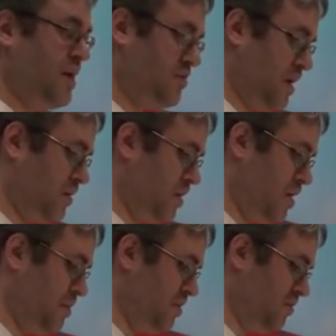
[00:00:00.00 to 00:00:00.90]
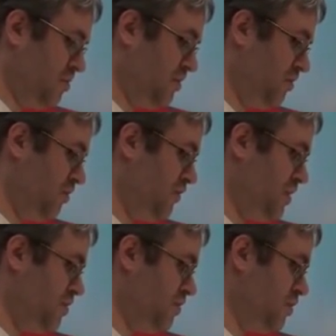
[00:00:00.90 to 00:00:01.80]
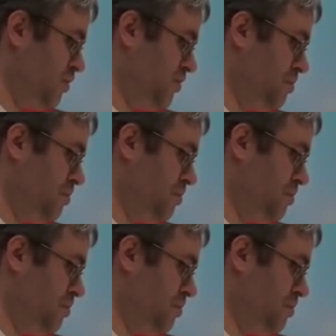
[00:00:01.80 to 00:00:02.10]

anti-communism that the Soviet Union was